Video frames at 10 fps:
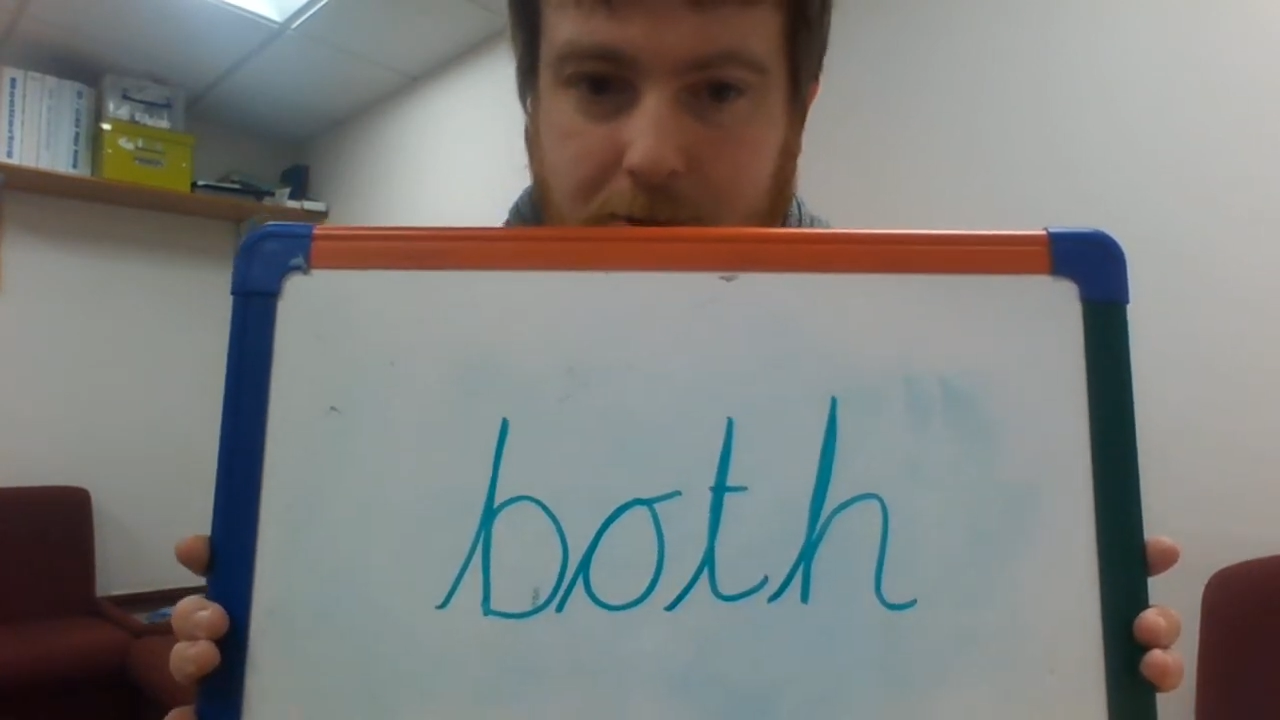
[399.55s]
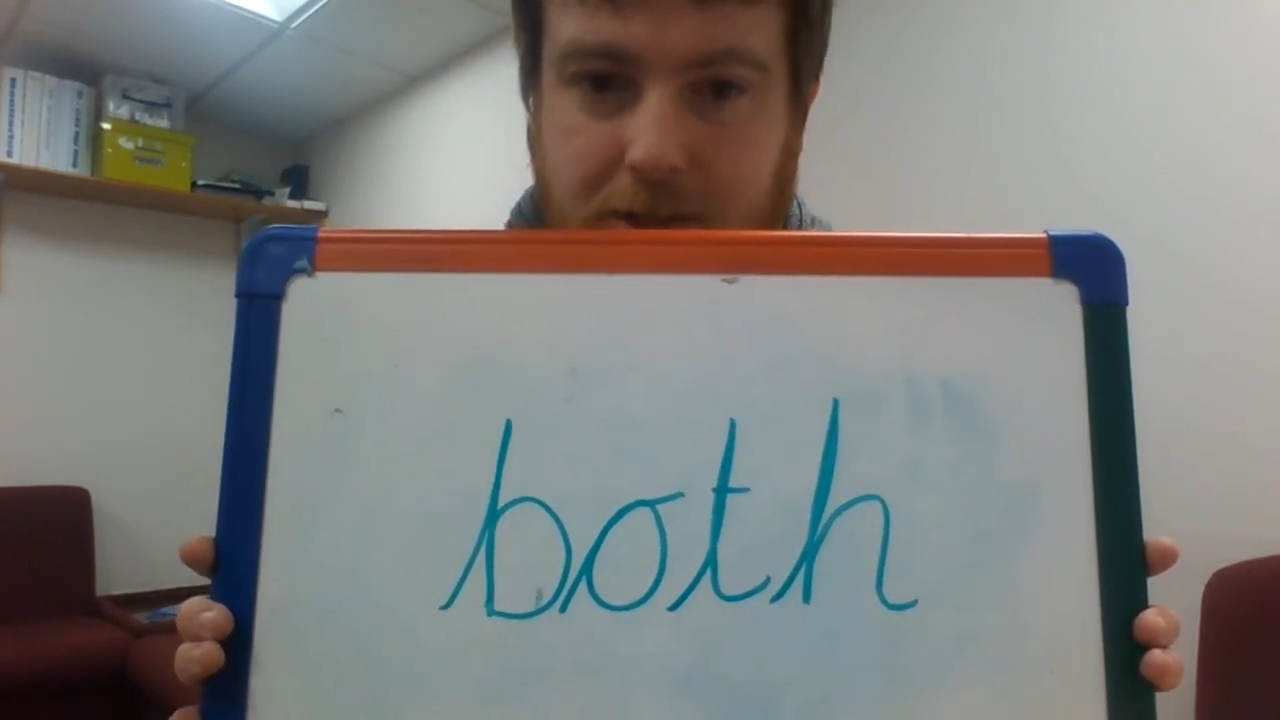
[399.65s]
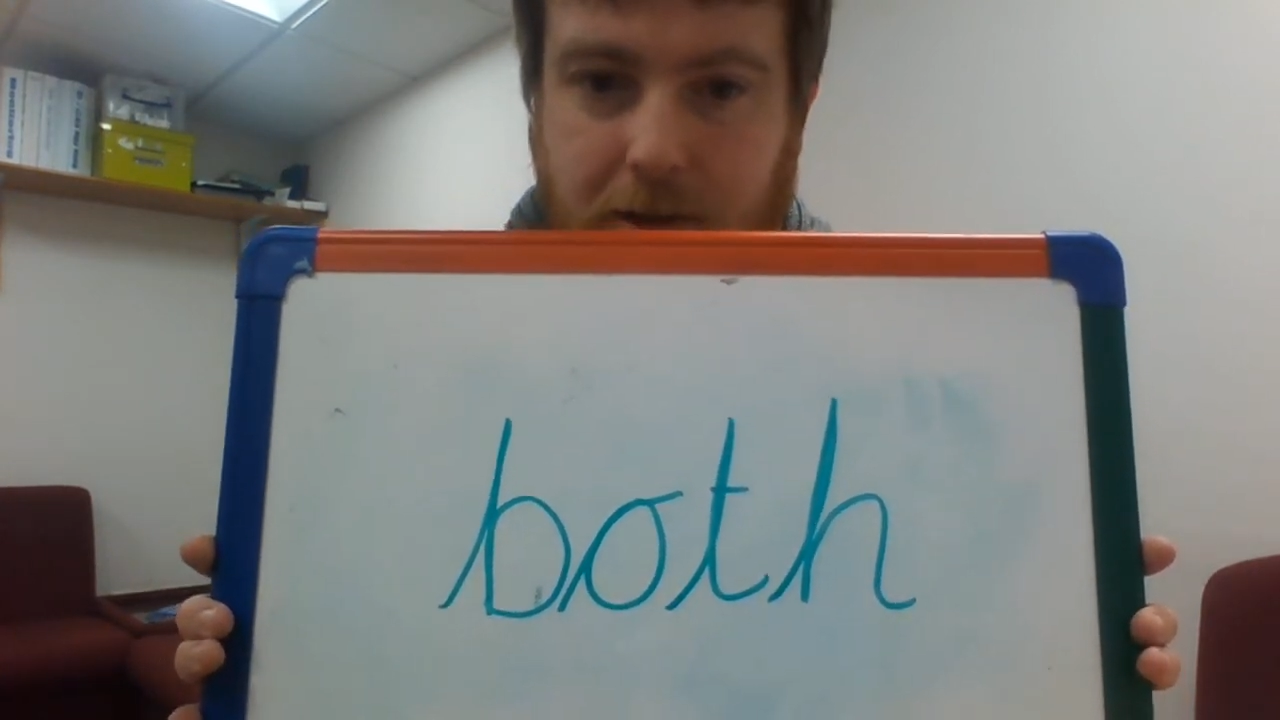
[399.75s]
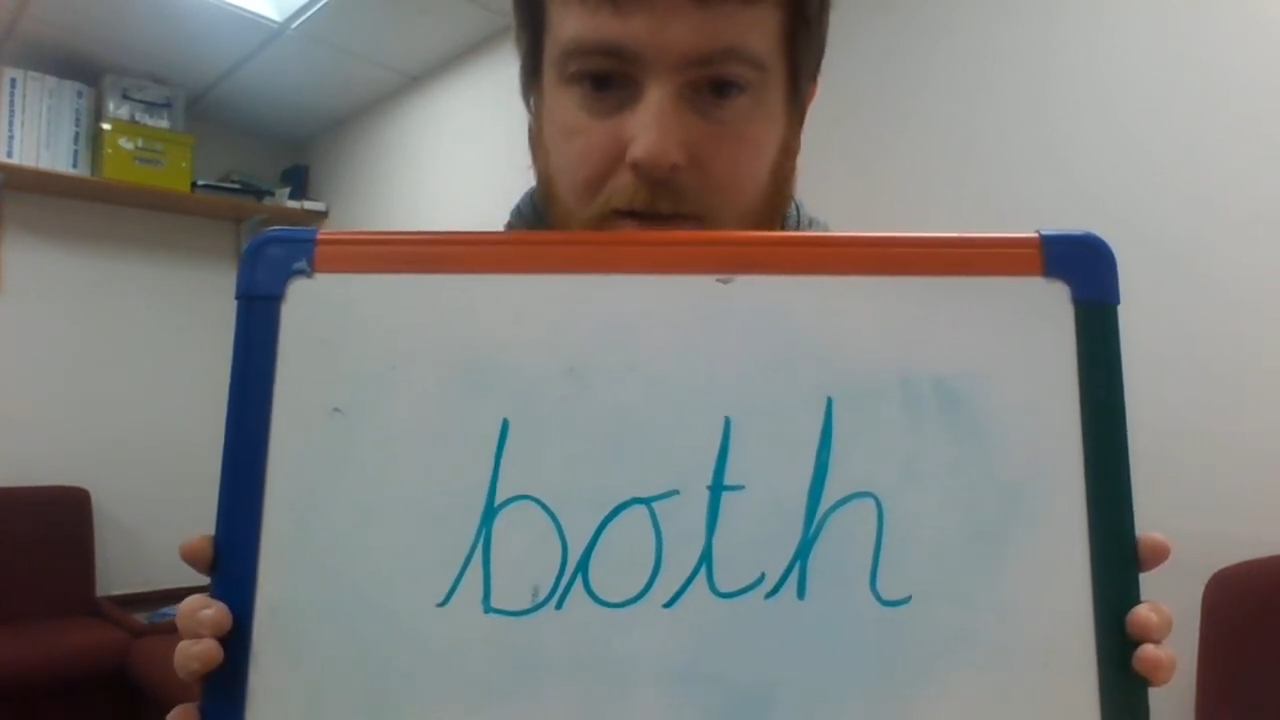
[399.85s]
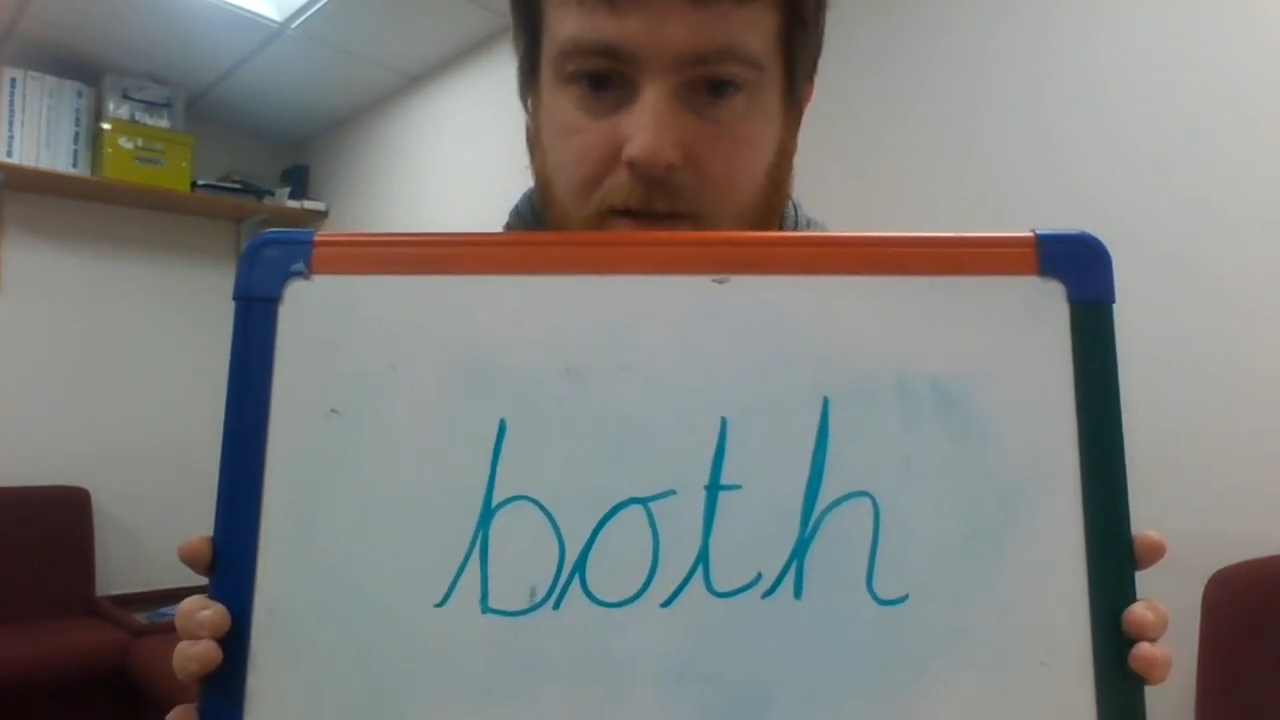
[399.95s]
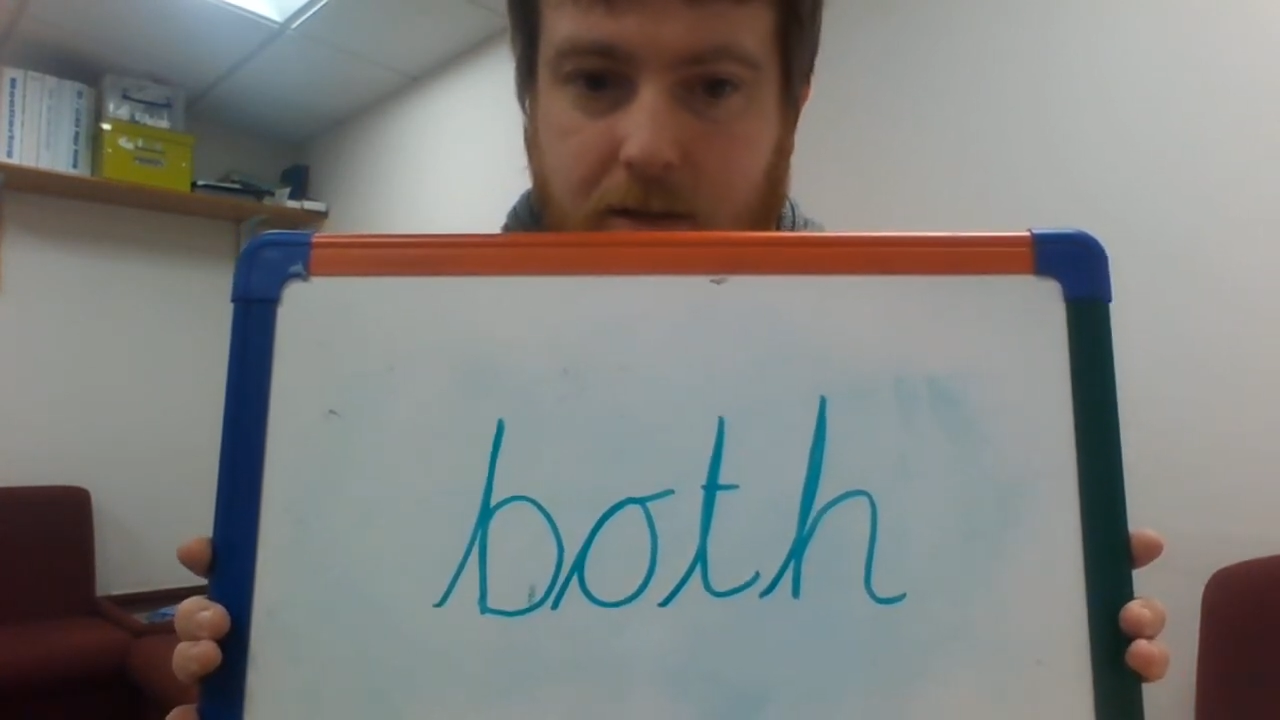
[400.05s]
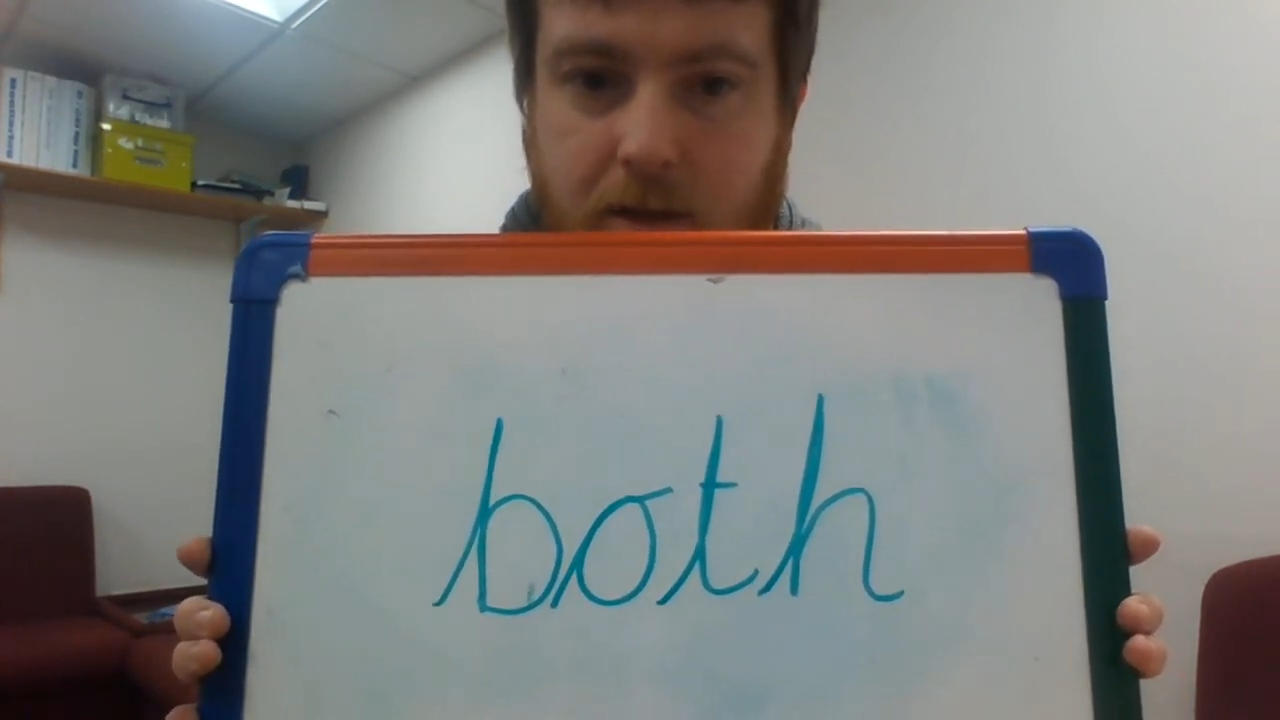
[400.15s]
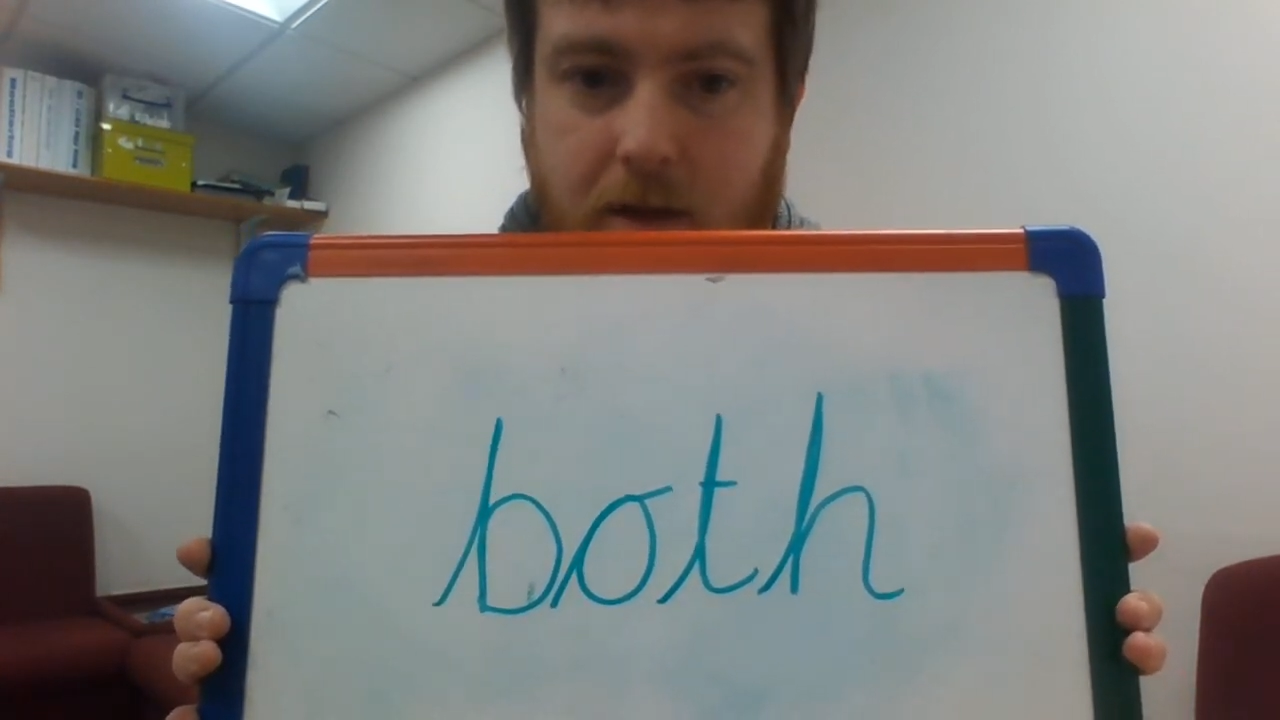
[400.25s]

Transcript: teeth.